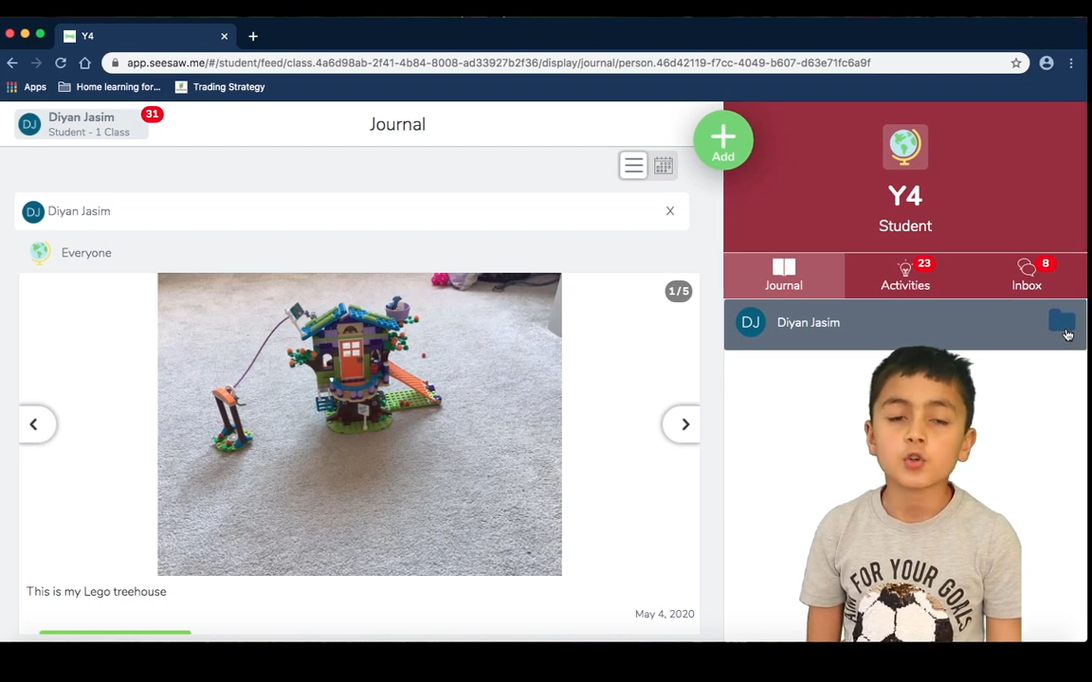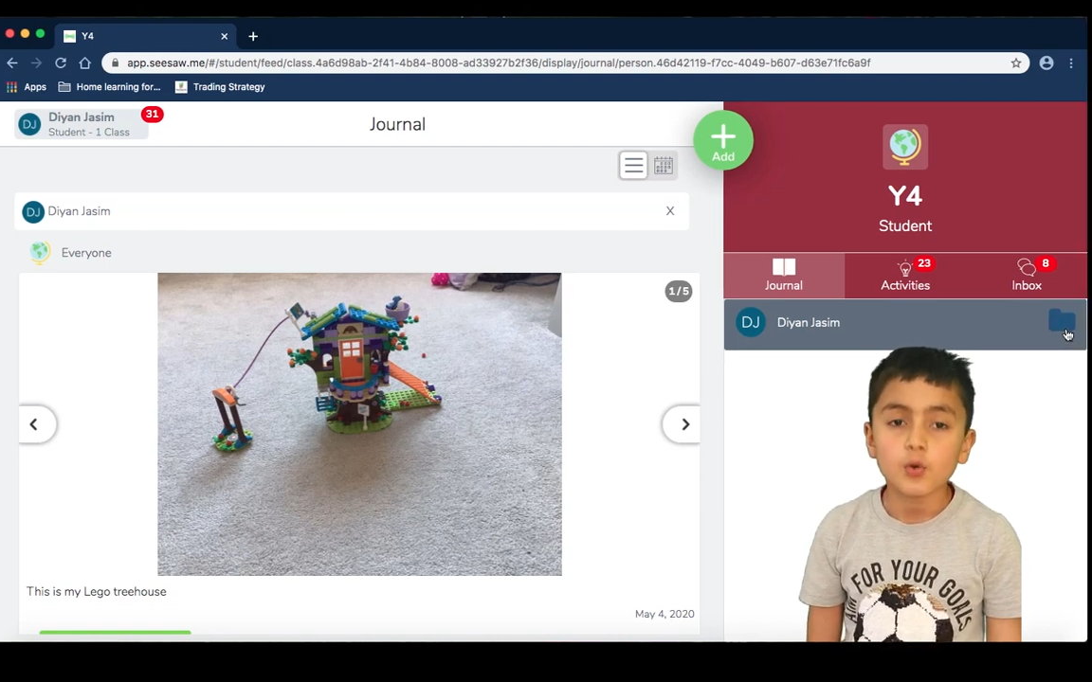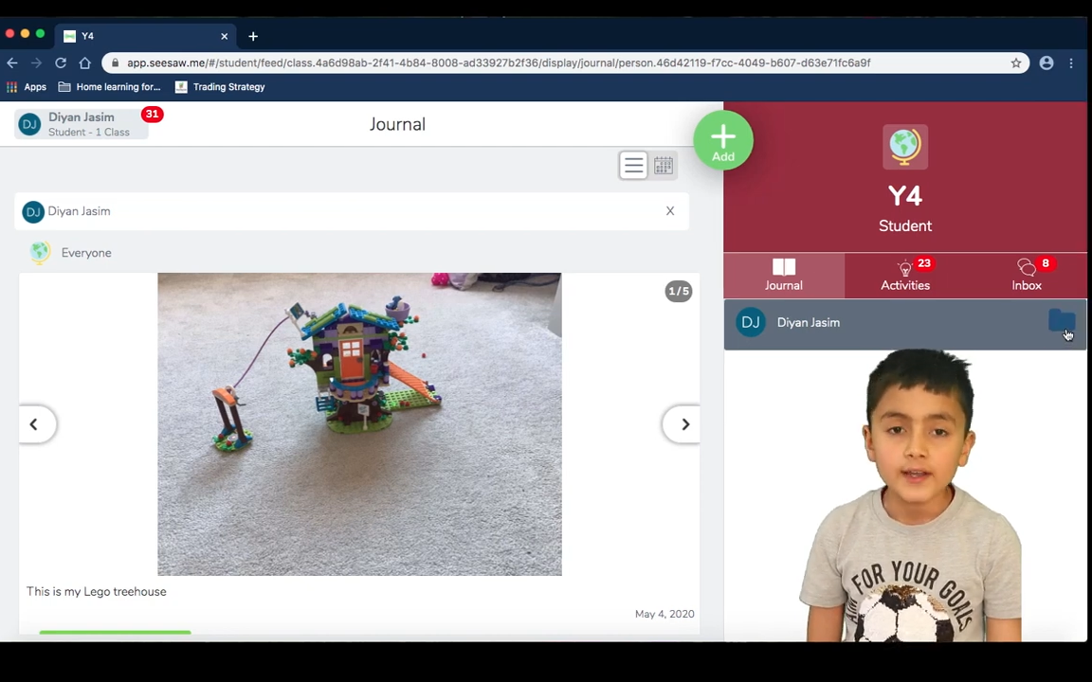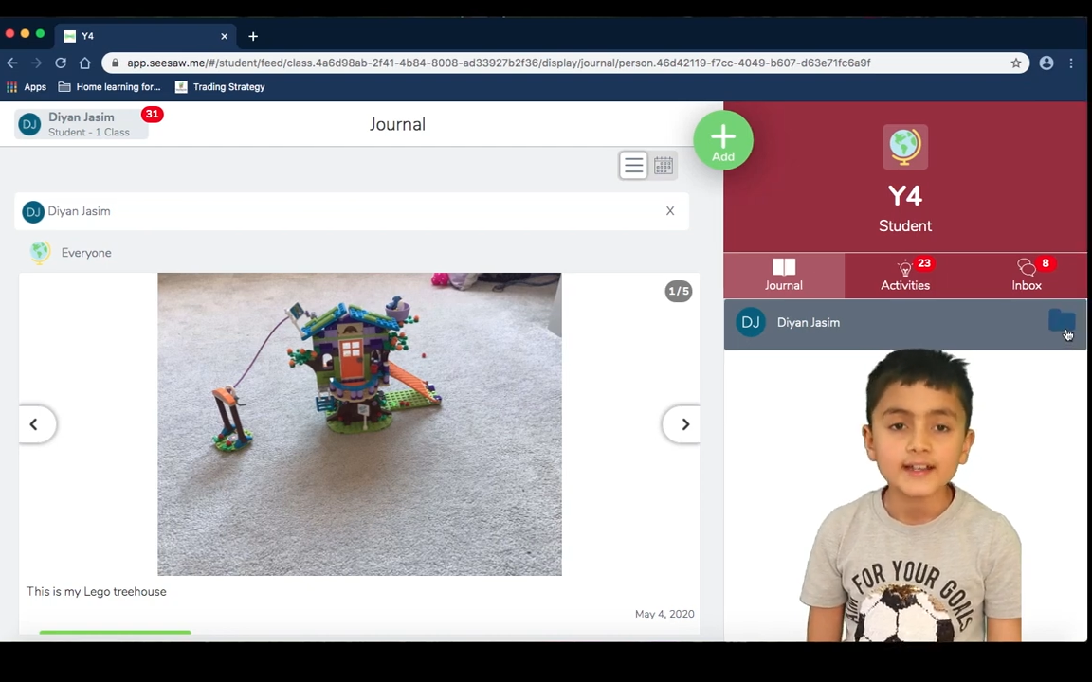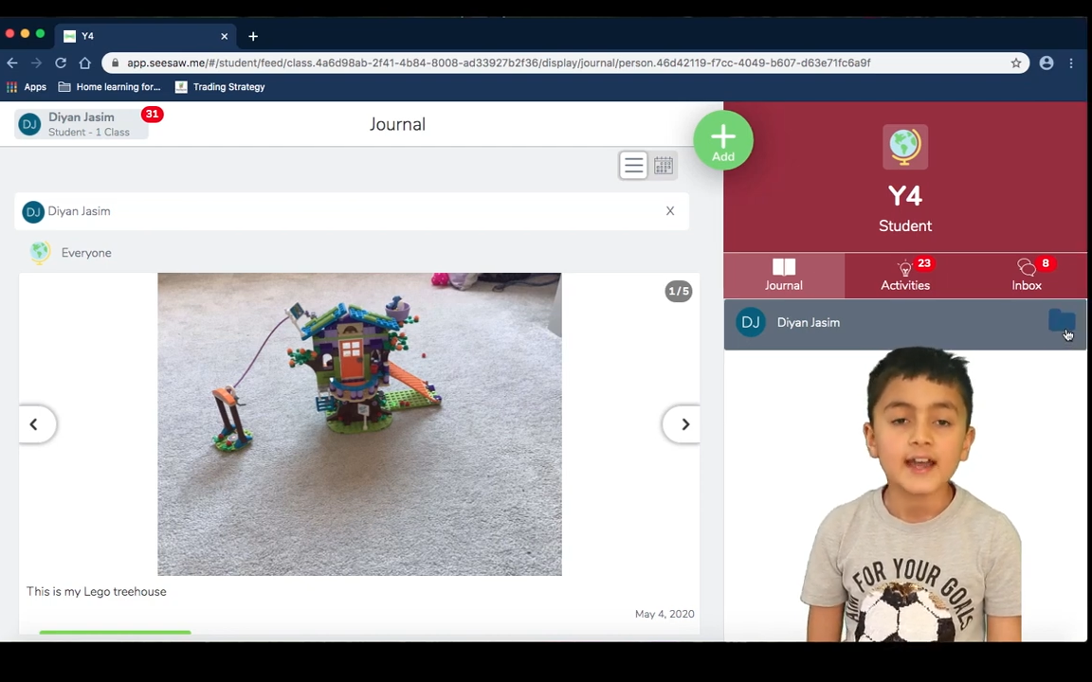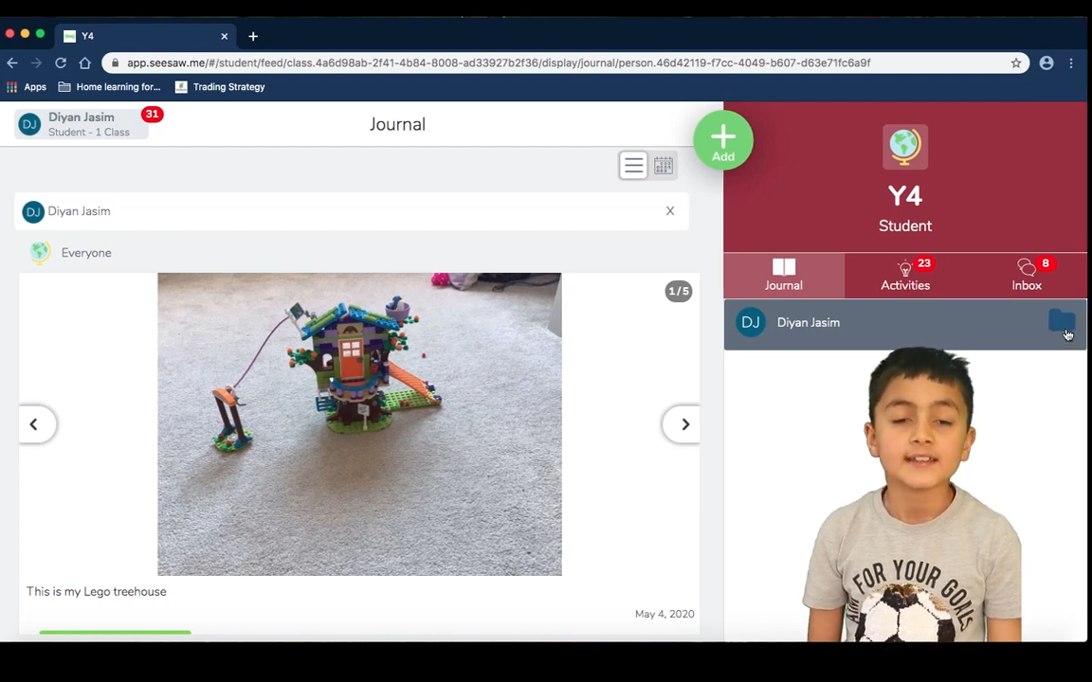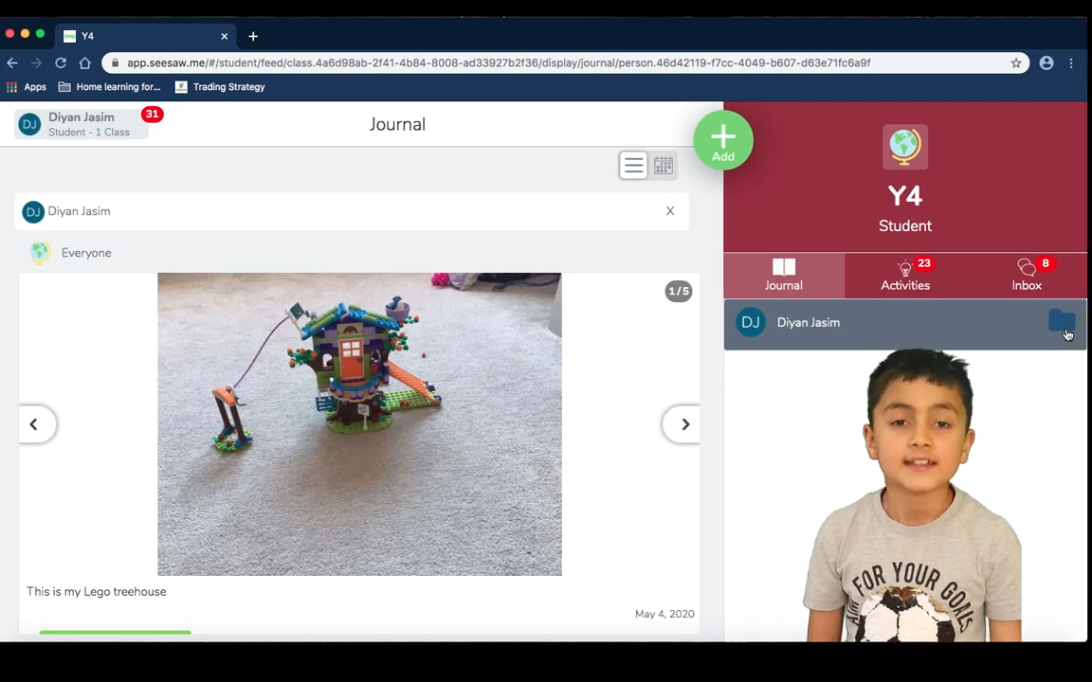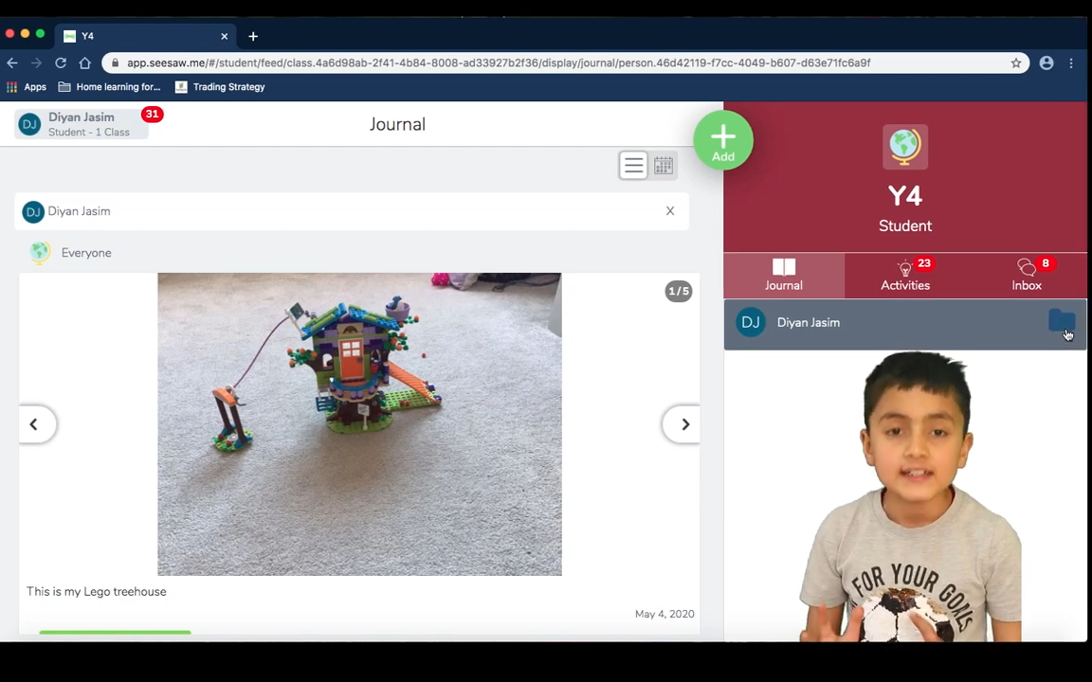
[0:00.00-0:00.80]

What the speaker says: quick and